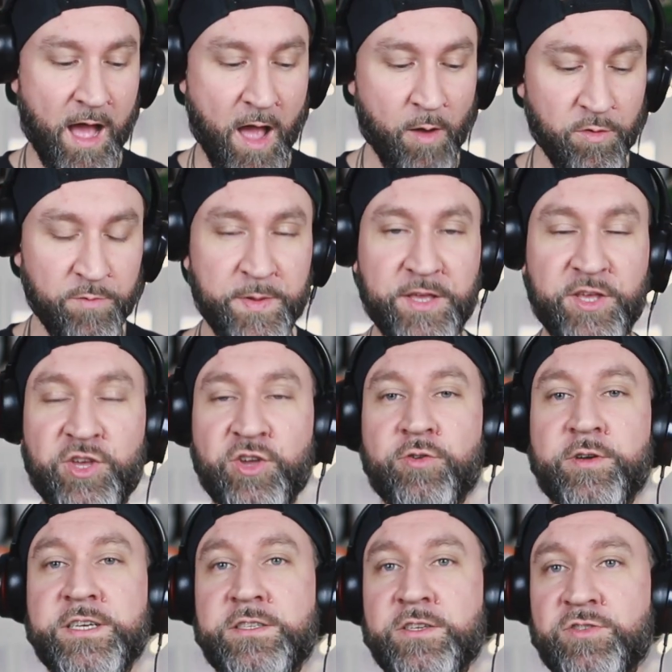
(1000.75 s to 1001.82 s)
I would be
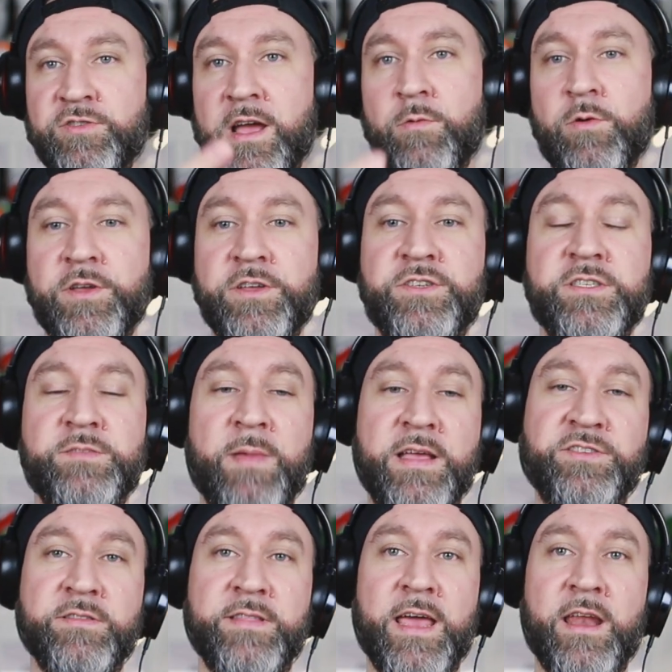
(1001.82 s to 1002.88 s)
curious to try what you just
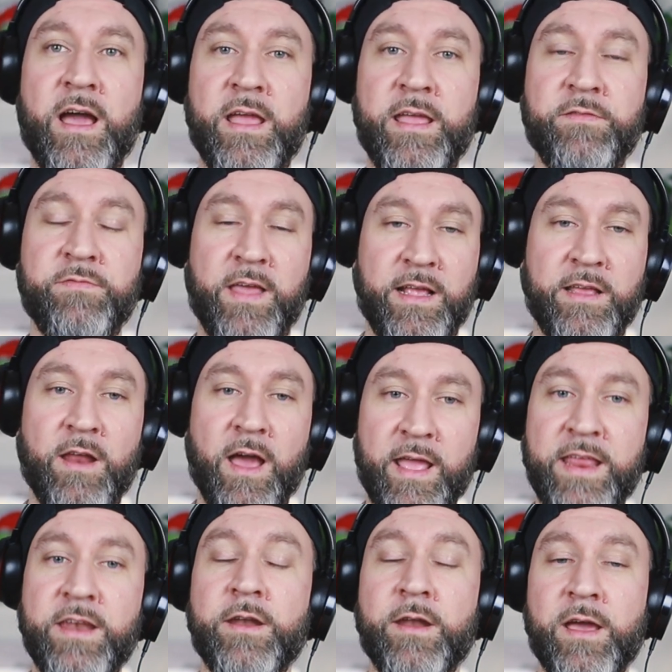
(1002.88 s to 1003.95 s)
mentioned. That if like in
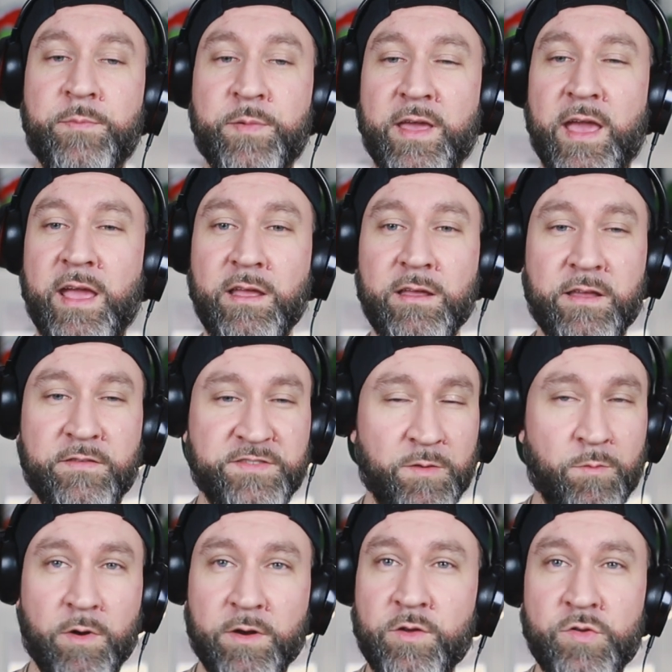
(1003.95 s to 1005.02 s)
an IPA, if
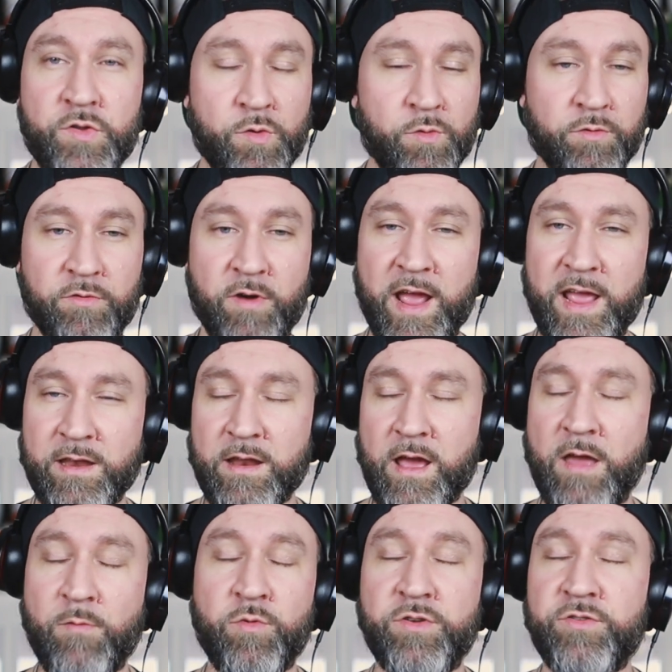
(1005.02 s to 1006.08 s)
someone could do it right,
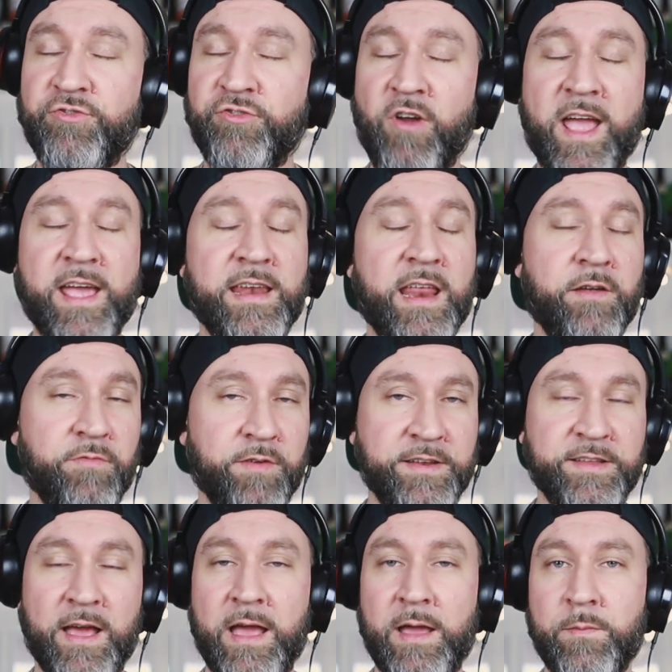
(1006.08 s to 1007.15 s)
I would try it every
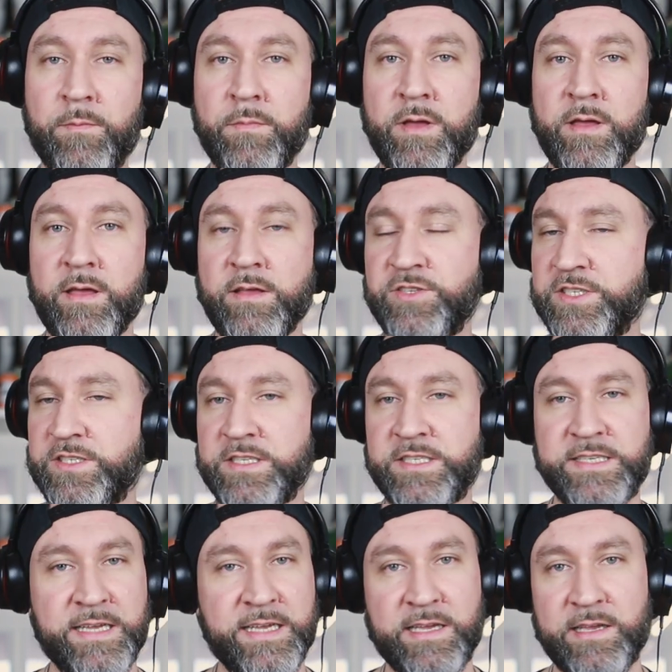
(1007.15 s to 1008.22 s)
time just to
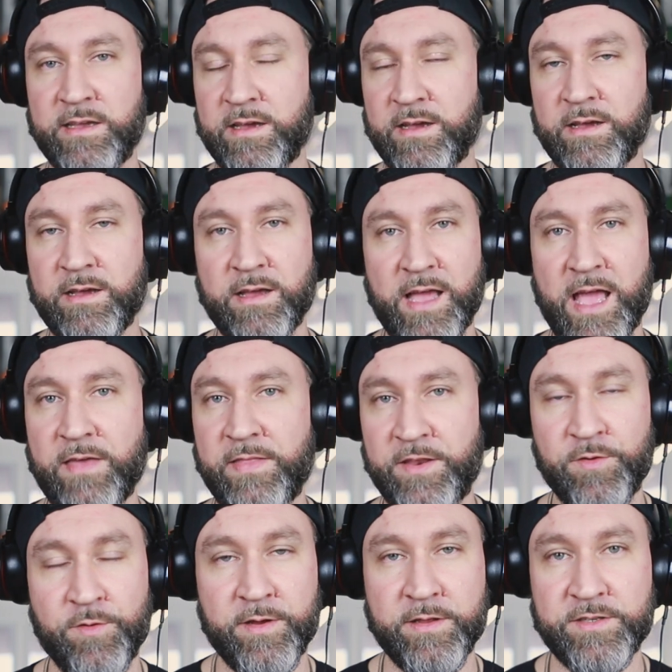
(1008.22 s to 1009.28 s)
see how they
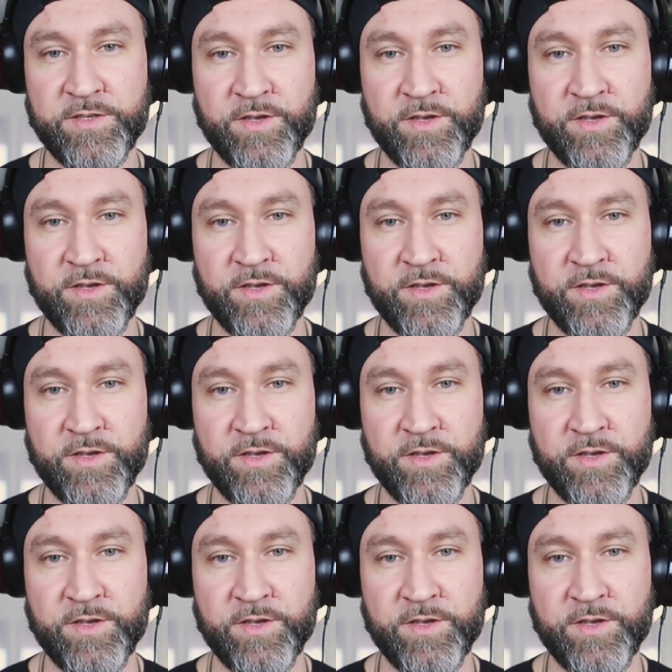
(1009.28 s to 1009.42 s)
do it.